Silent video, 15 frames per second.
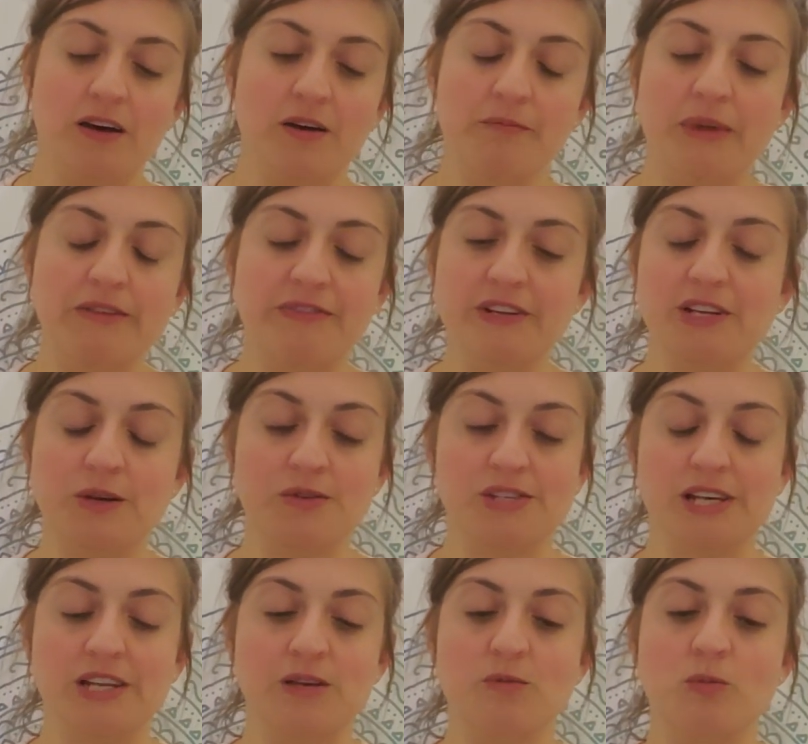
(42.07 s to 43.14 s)
my videos
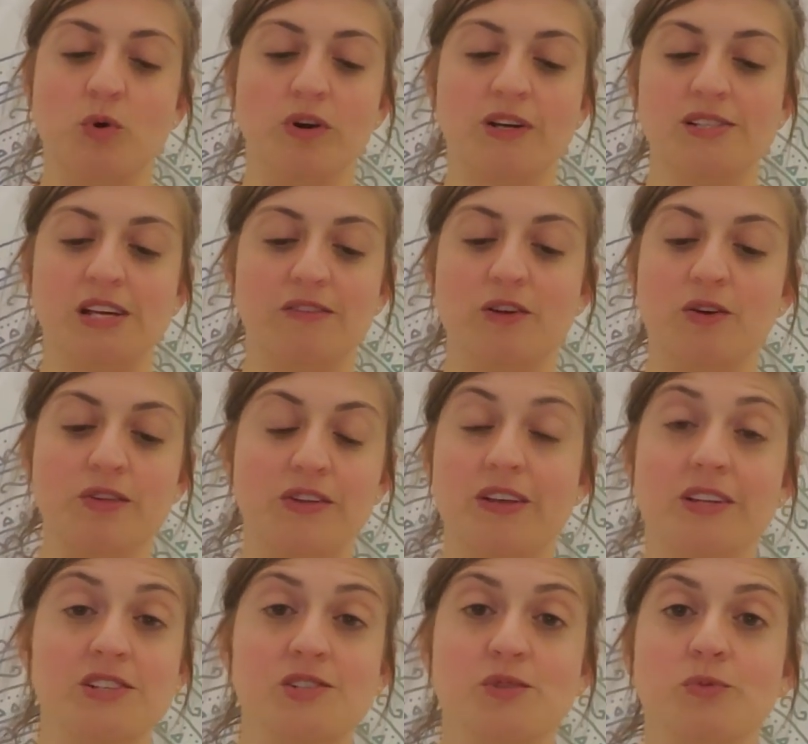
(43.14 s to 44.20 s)
anymore because I've learned that
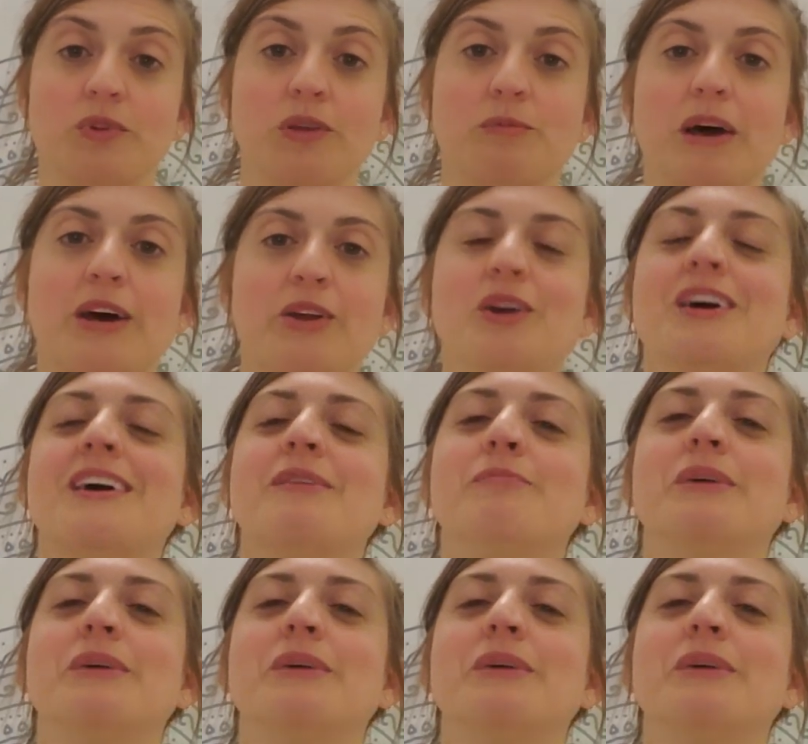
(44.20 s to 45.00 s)
it doesn't really matter.